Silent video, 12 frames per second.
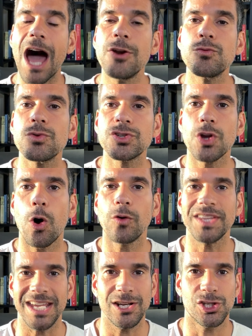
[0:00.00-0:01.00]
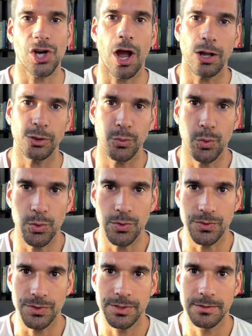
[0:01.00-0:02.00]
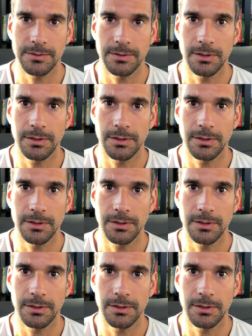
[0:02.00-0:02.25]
unresolved inner child wounds.